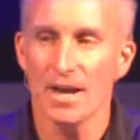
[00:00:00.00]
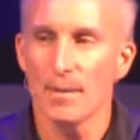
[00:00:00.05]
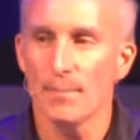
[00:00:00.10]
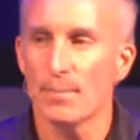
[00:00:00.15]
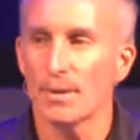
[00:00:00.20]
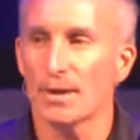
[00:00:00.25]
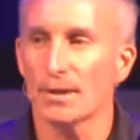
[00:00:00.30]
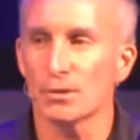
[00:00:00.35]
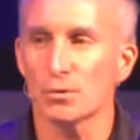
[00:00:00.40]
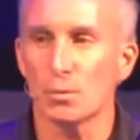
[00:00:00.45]

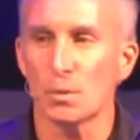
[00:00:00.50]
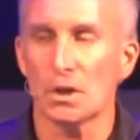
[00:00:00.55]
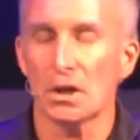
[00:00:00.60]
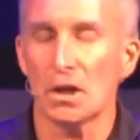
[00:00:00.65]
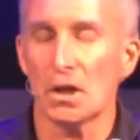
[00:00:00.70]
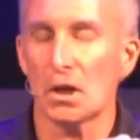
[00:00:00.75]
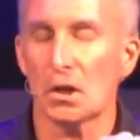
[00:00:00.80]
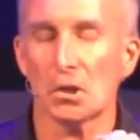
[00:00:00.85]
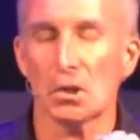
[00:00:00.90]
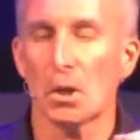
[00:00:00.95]
Because we
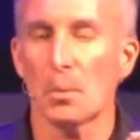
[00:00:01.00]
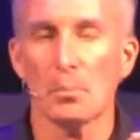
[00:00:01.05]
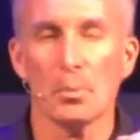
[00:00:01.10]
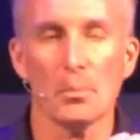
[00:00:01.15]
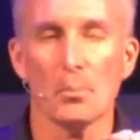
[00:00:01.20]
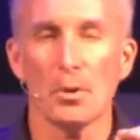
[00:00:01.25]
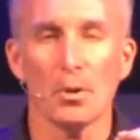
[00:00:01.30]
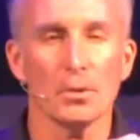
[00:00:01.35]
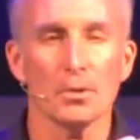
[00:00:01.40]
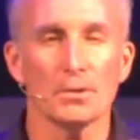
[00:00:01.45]
can't lump
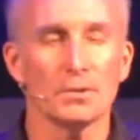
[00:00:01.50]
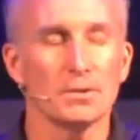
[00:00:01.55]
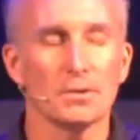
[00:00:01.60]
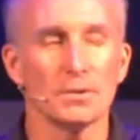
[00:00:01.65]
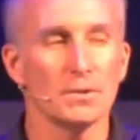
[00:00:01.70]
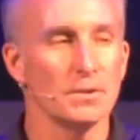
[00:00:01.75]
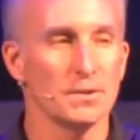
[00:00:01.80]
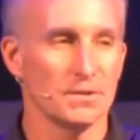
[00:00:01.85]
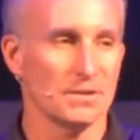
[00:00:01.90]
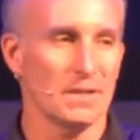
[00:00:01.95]
them all into
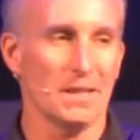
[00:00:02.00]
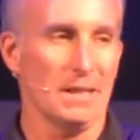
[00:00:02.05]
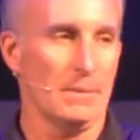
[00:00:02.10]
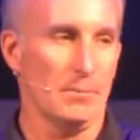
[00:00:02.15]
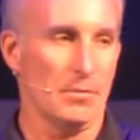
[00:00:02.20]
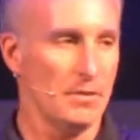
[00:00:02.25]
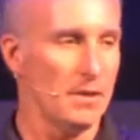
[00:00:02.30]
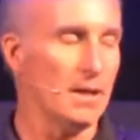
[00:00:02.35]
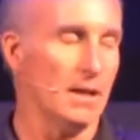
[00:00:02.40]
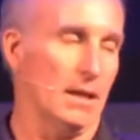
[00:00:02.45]
the same
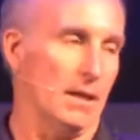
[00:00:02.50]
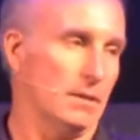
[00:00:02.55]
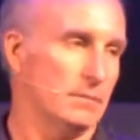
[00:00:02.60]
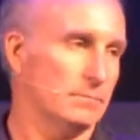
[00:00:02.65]
thing.